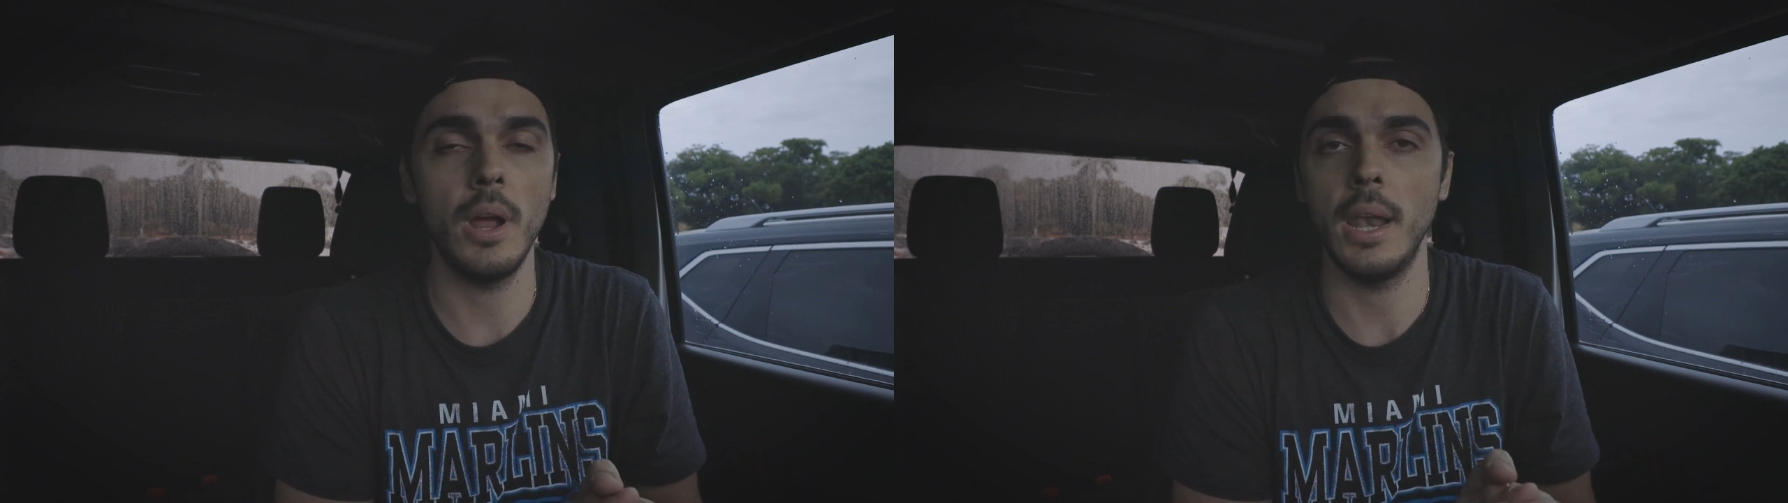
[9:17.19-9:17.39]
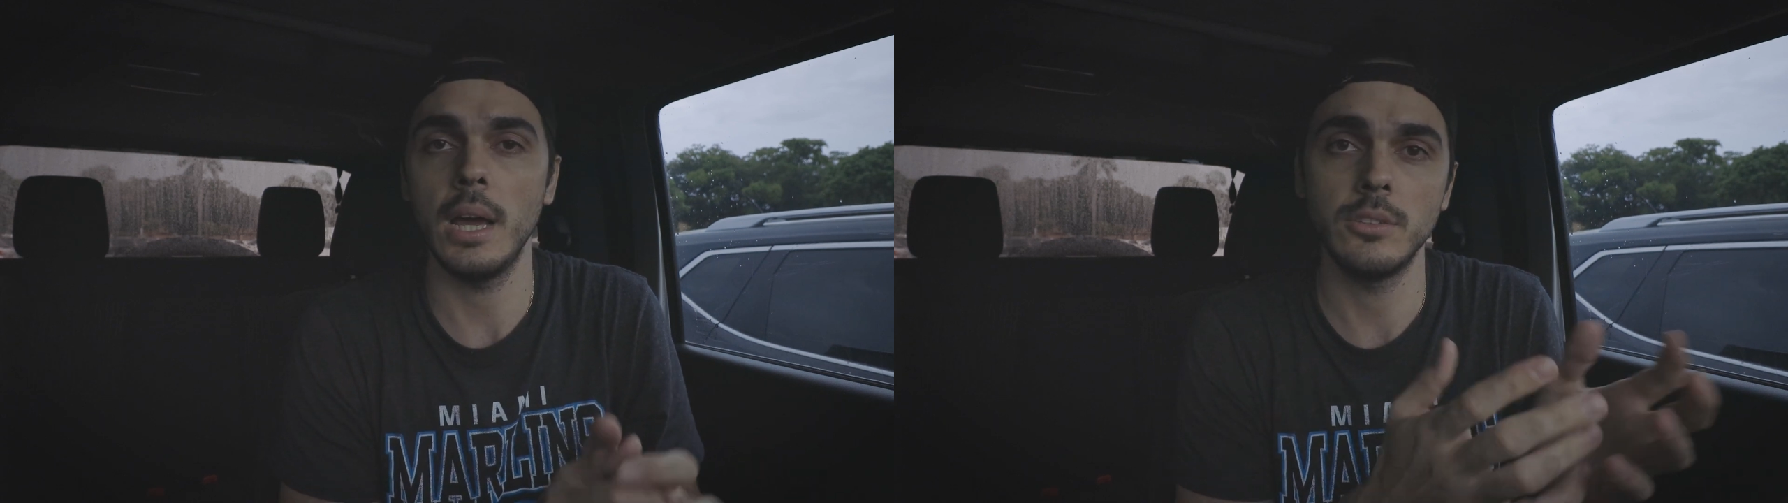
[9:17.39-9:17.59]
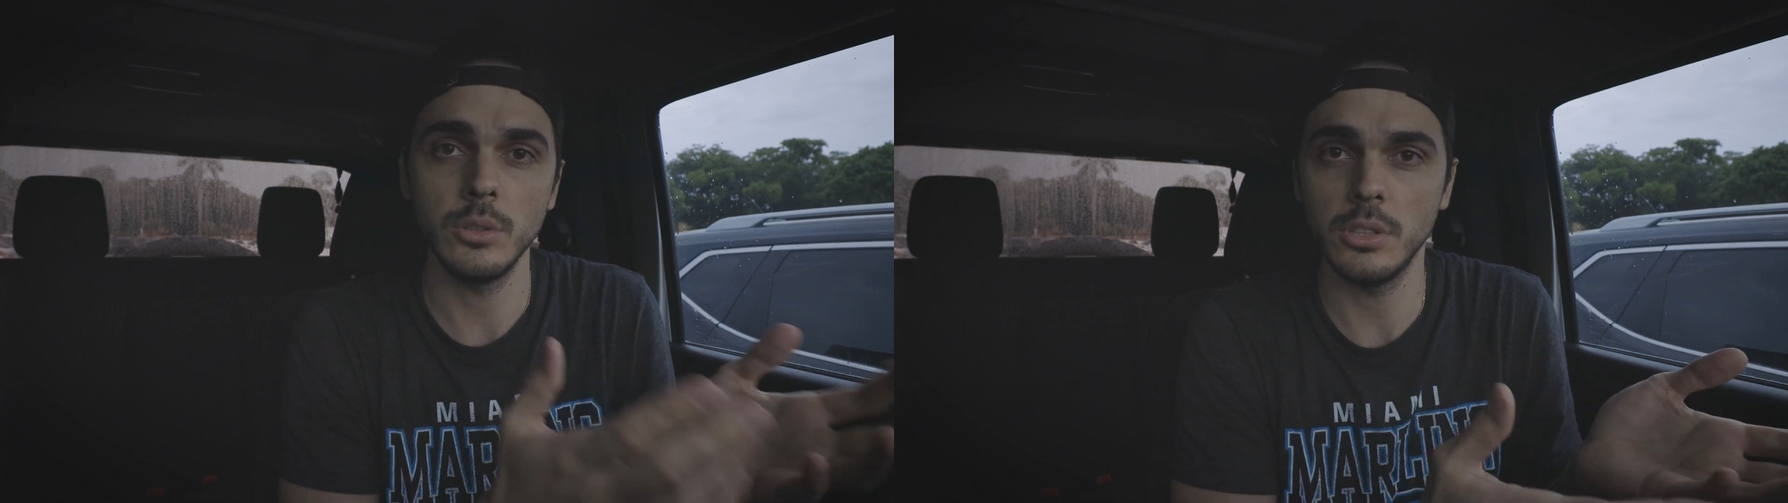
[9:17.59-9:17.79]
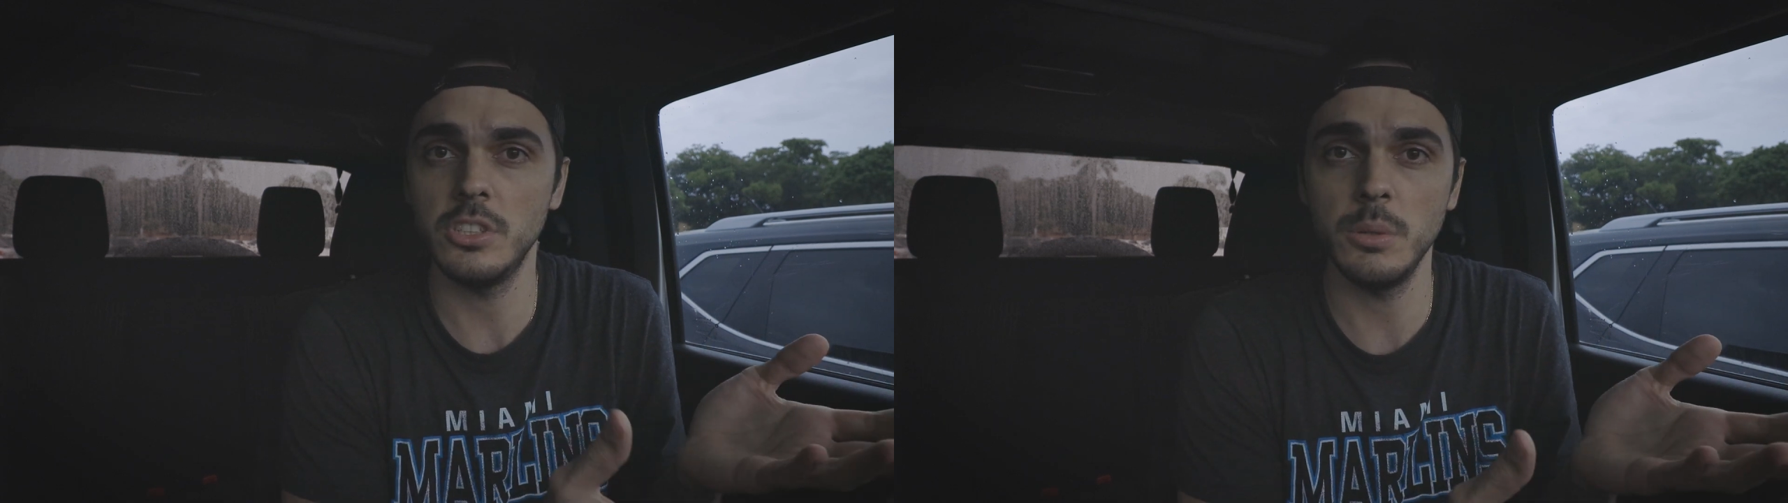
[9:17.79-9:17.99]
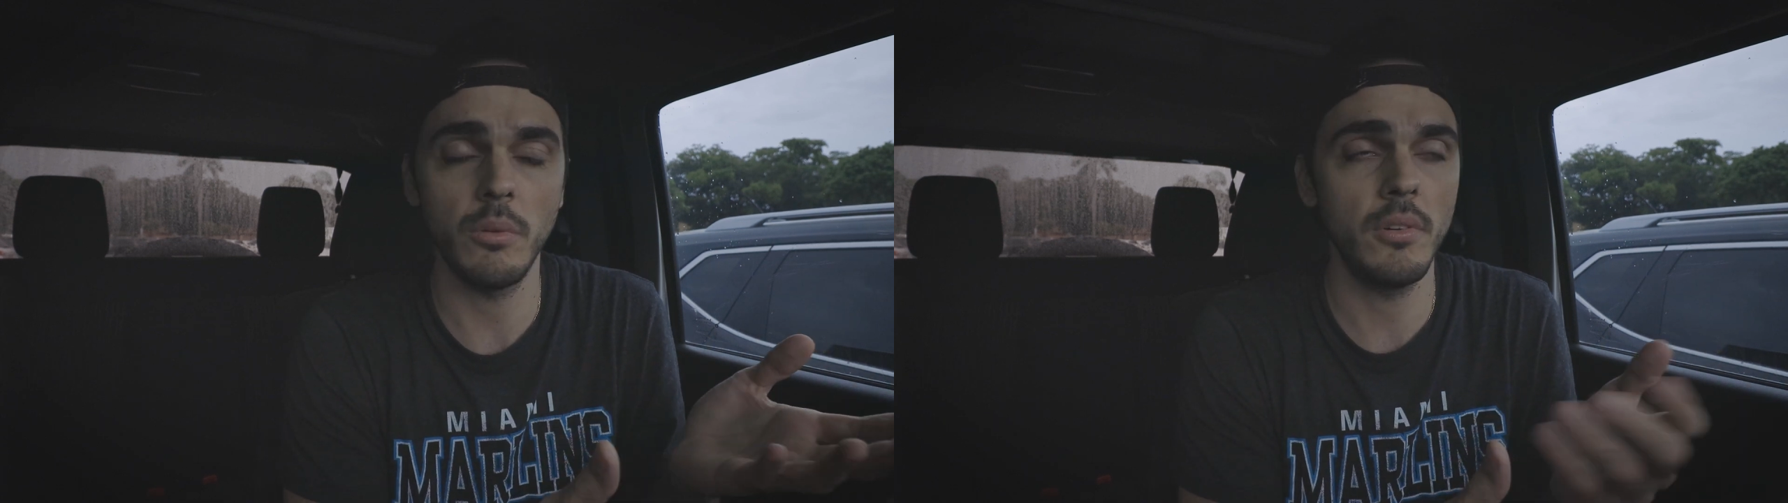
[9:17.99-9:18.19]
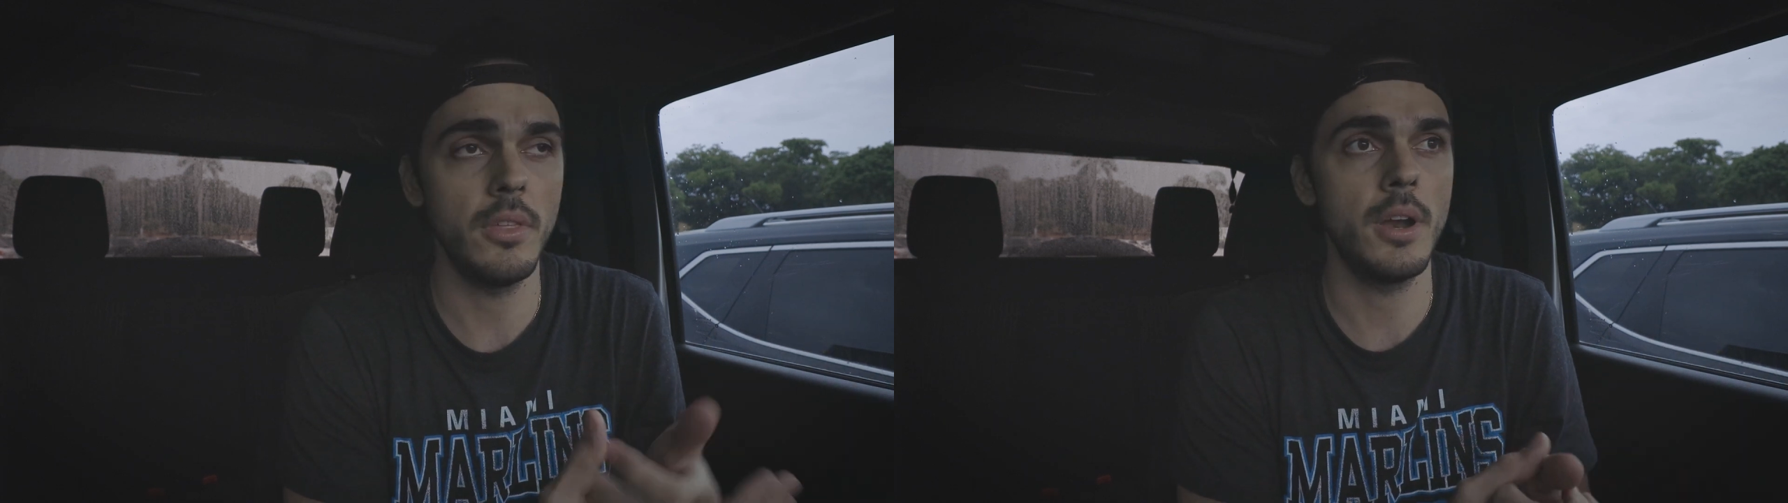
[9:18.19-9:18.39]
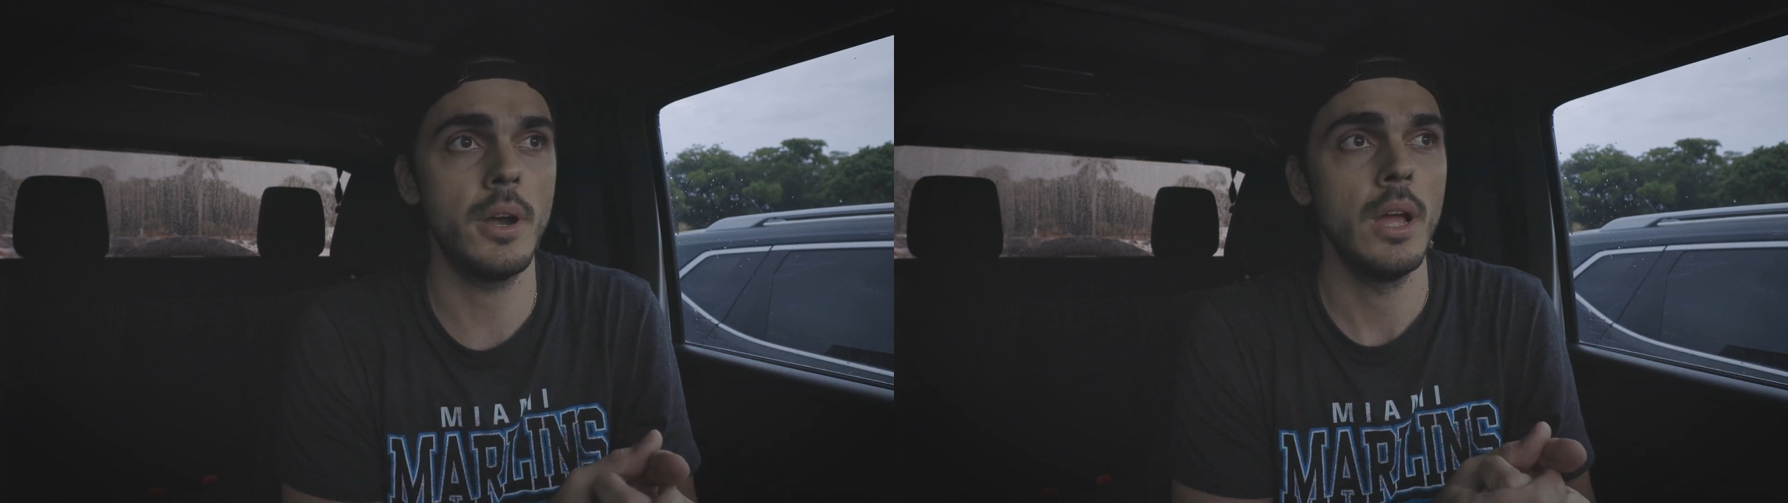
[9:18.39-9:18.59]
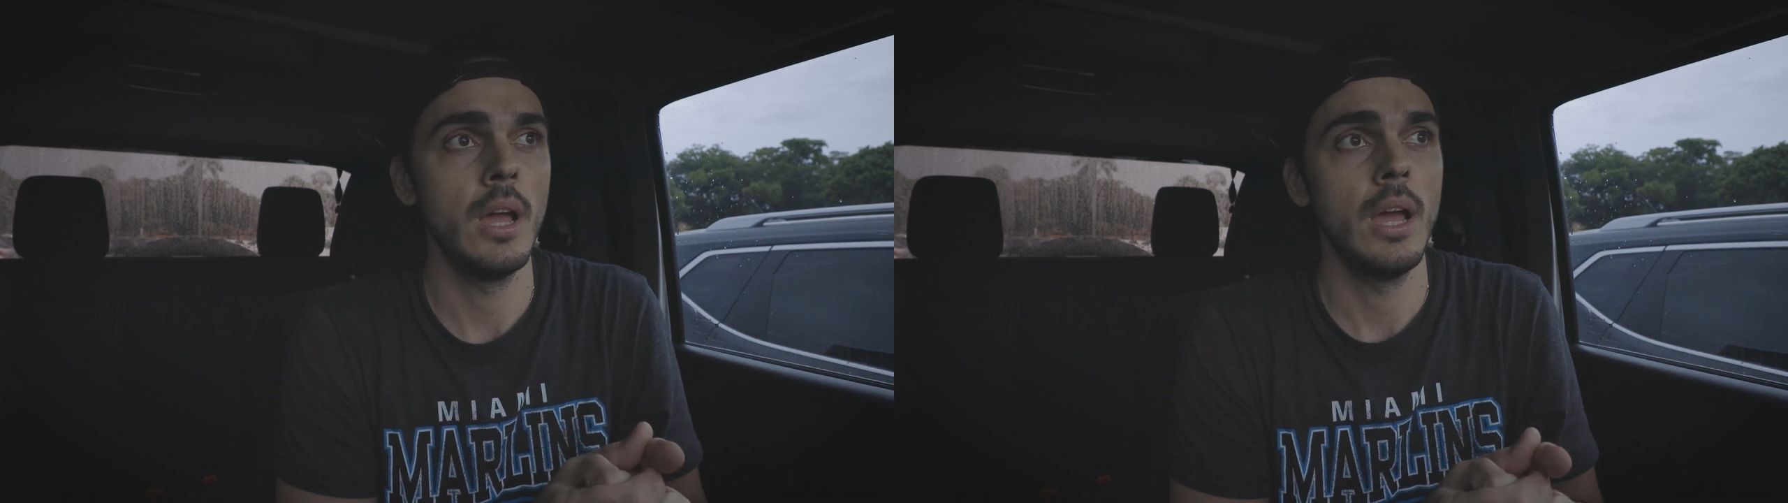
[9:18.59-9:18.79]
and I took the Jeep over there,